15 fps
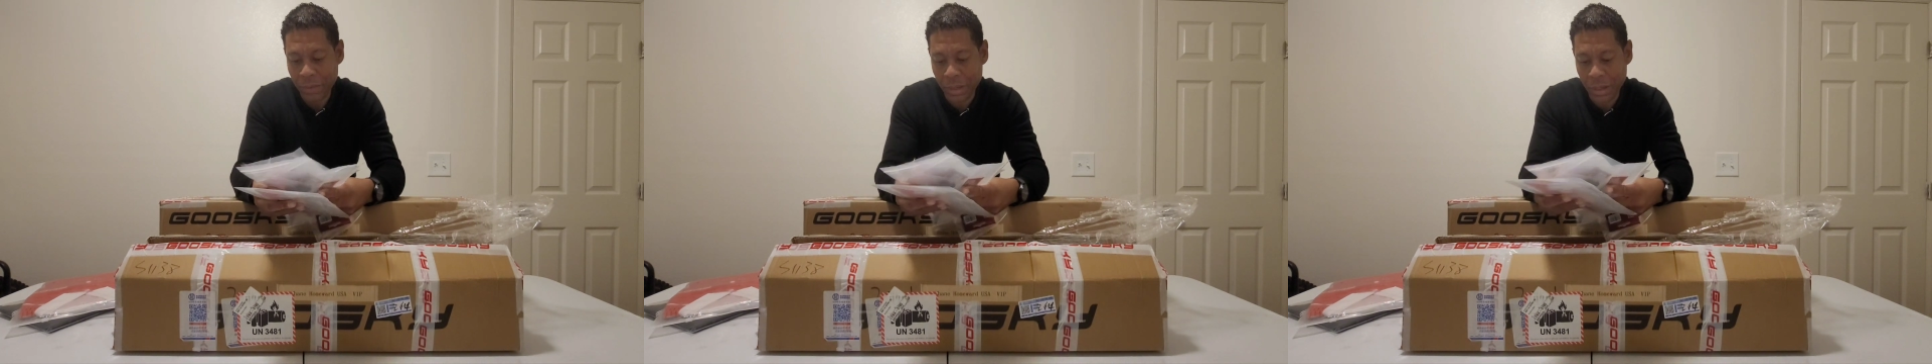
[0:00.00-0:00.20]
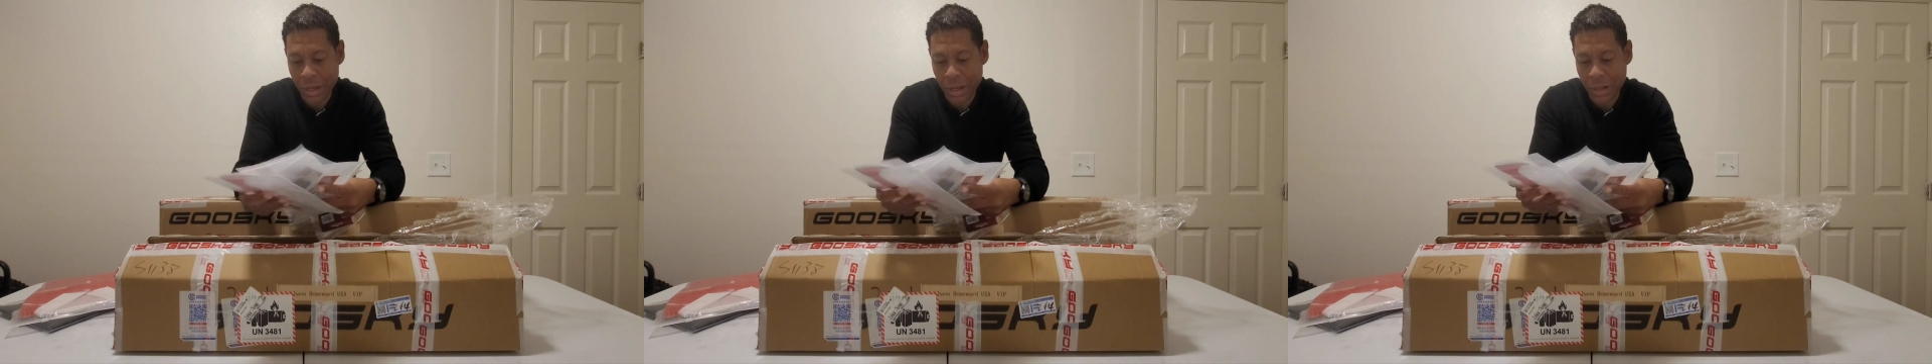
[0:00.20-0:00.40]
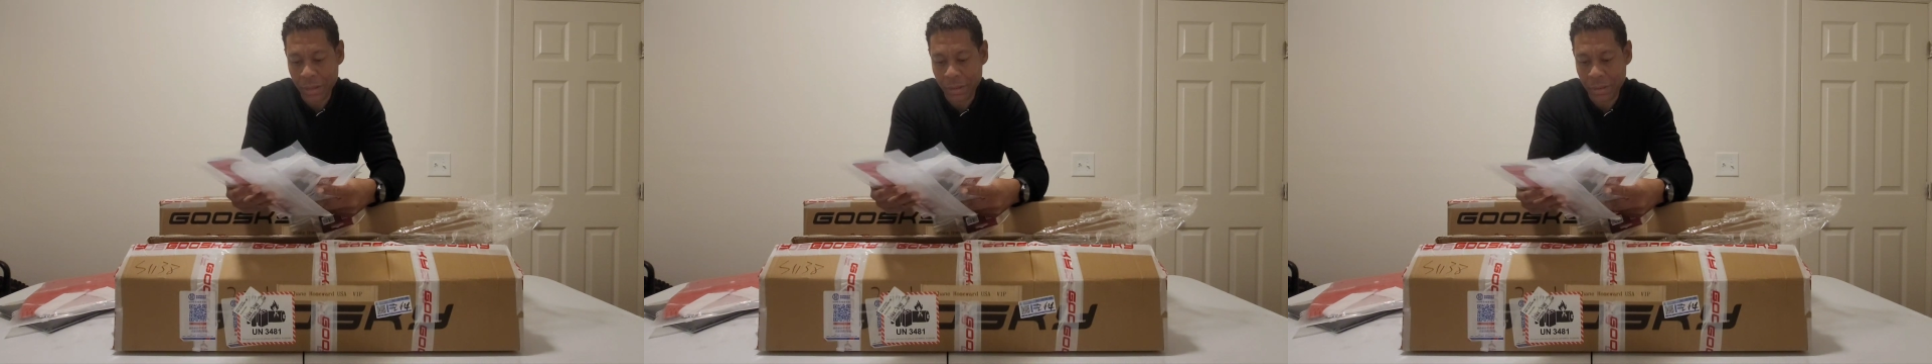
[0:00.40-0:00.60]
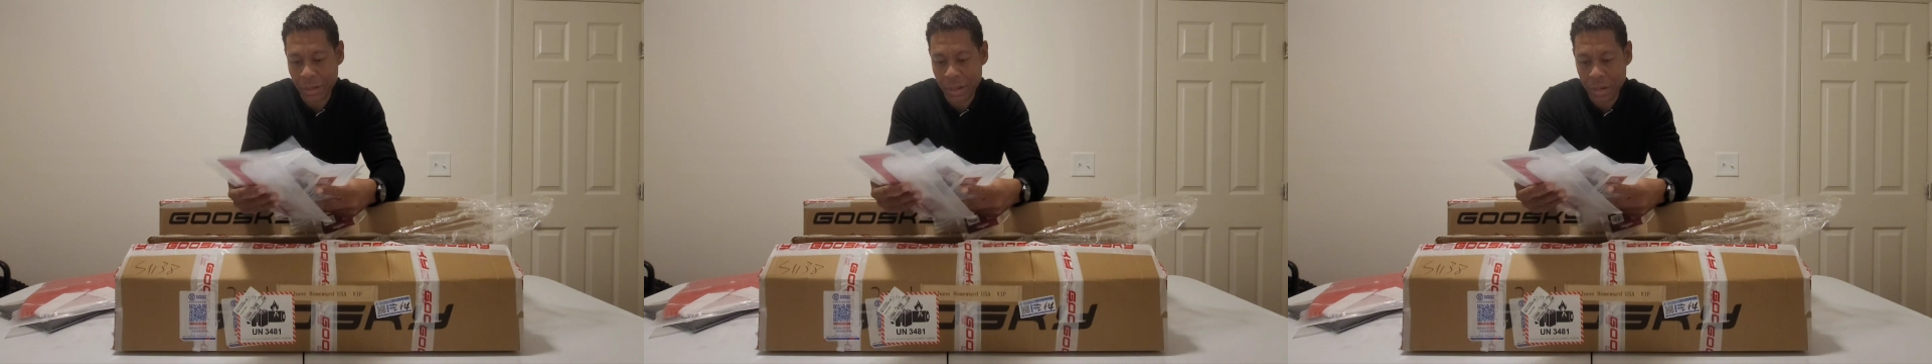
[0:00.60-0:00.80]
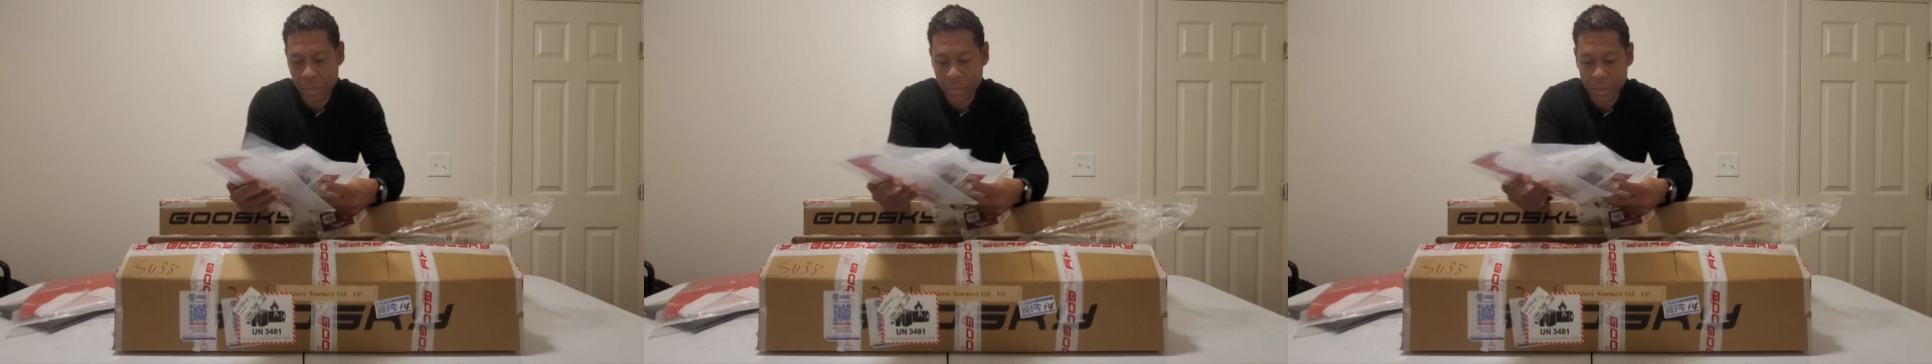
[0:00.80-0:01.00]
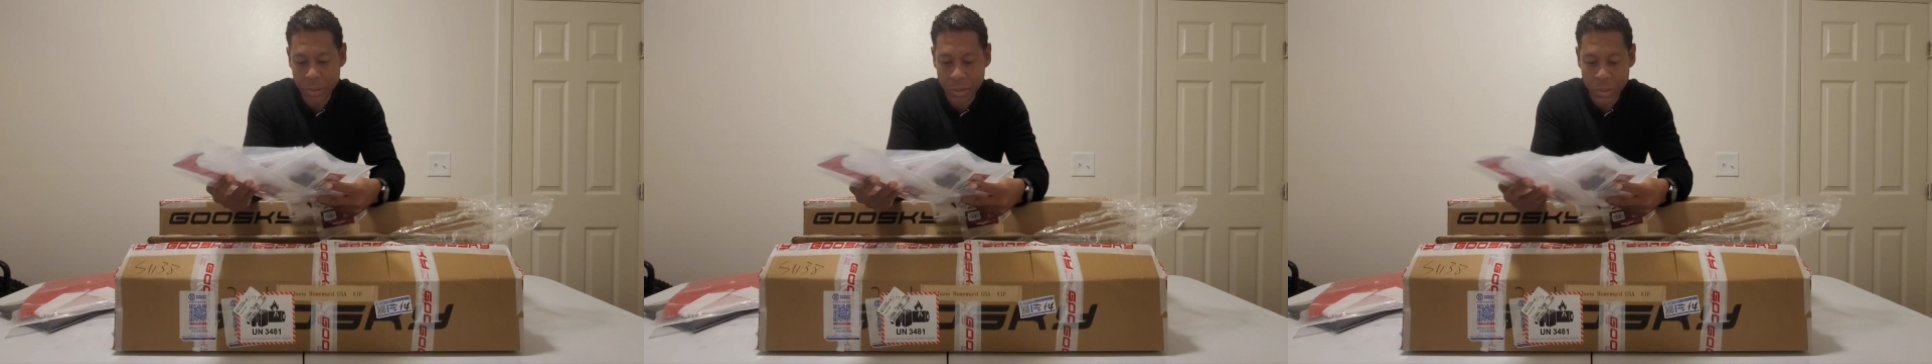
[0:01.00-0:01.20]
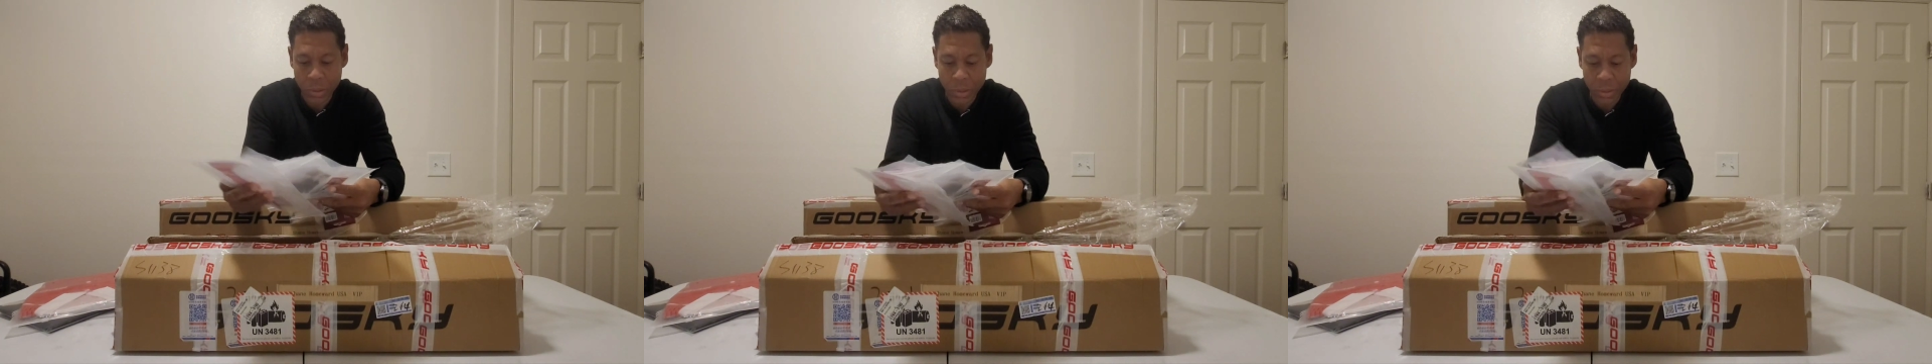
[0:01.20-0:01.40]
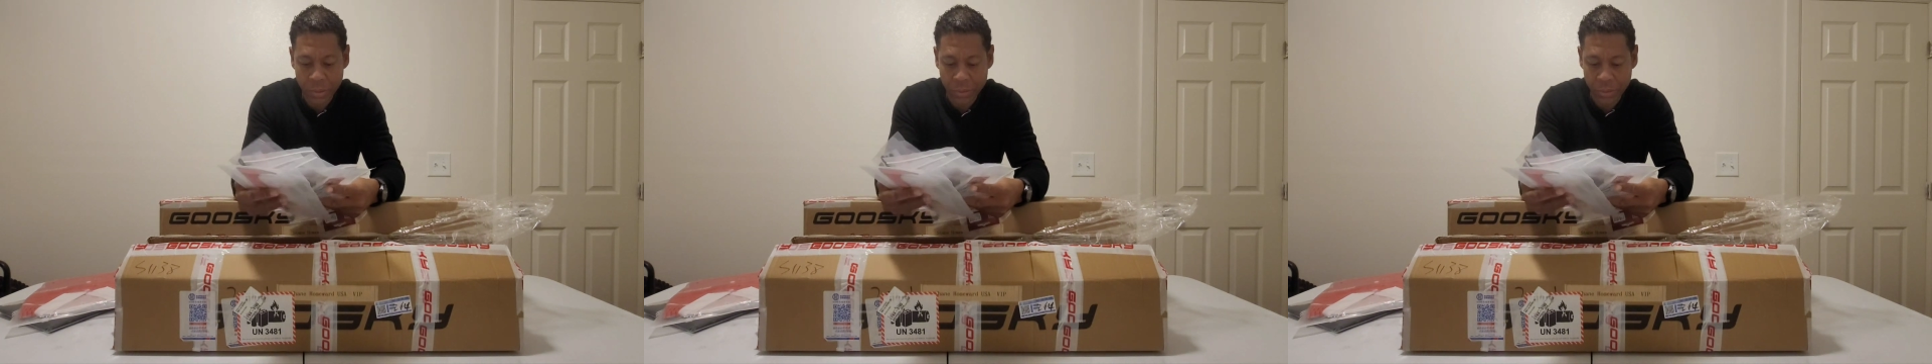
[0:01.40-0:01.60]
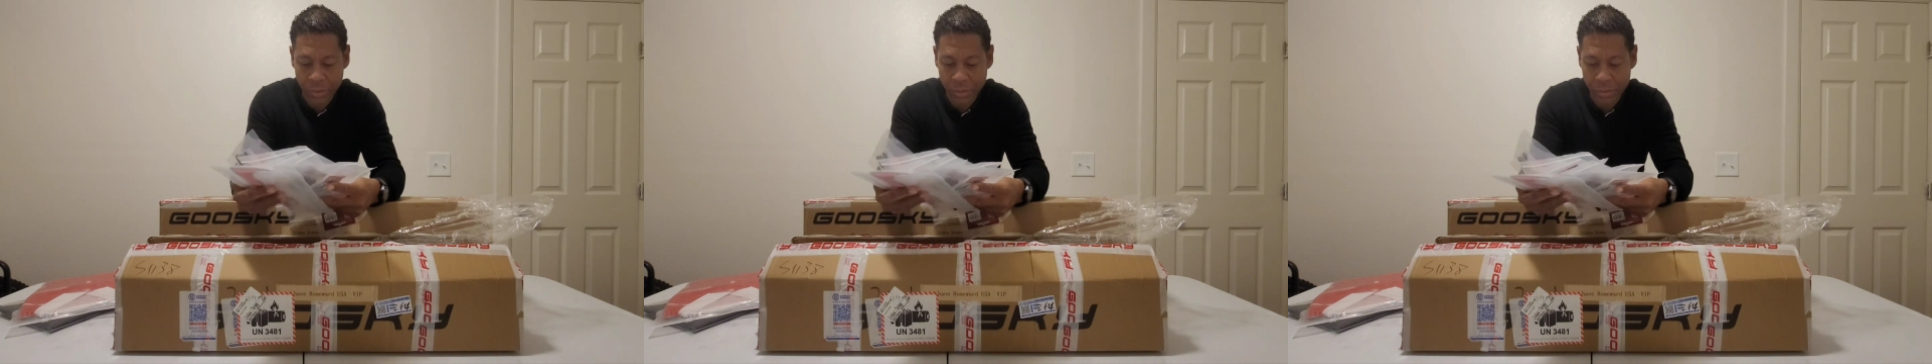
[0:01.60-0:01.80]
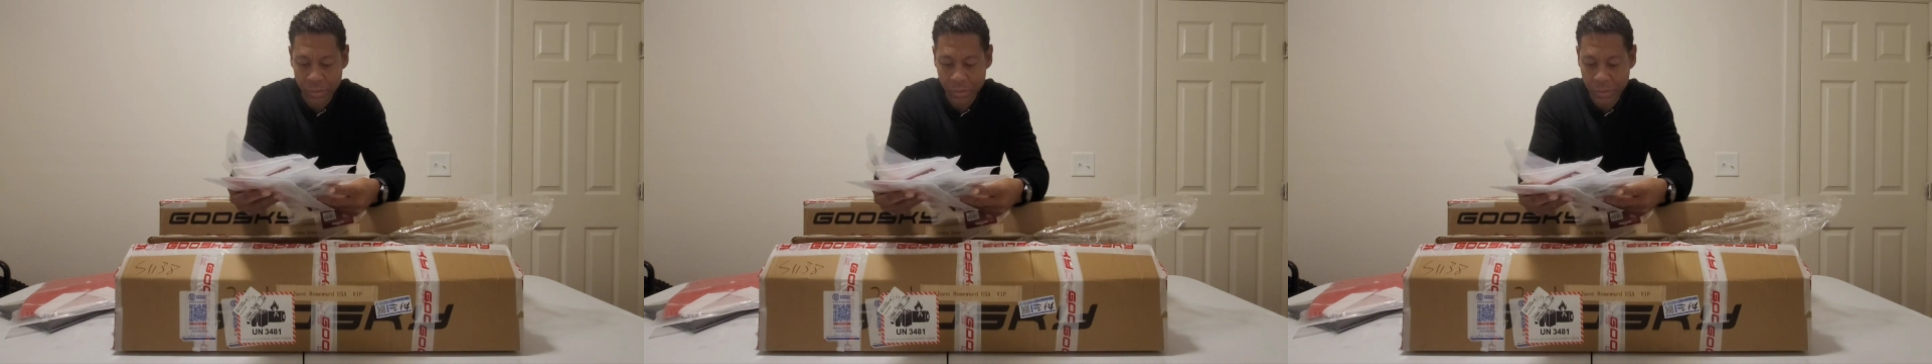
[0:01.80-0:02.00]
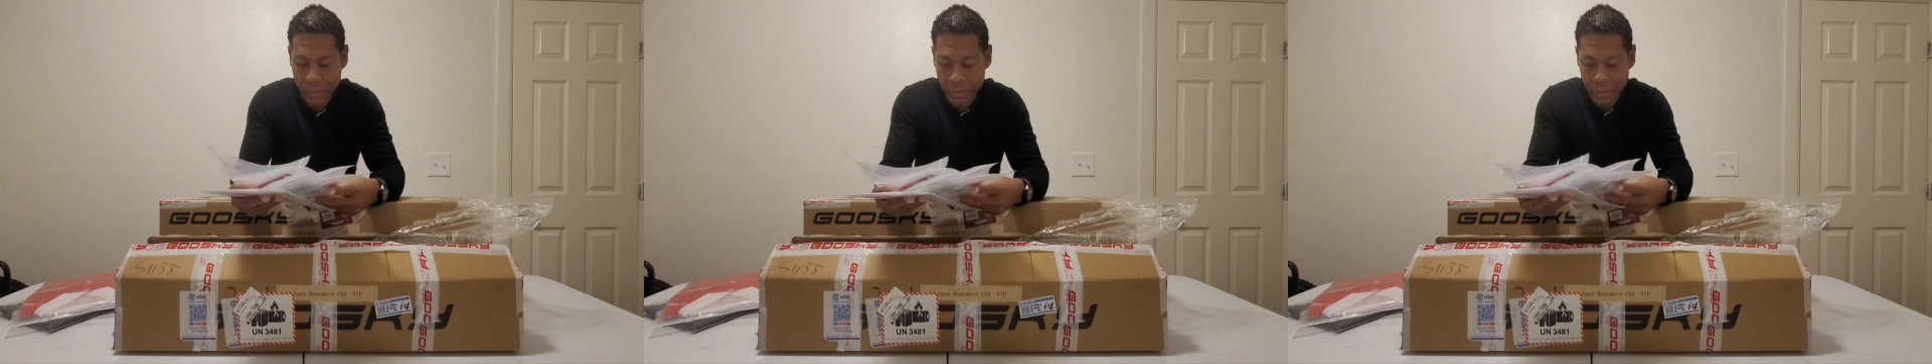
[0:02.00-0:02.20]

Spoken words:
I got dampers and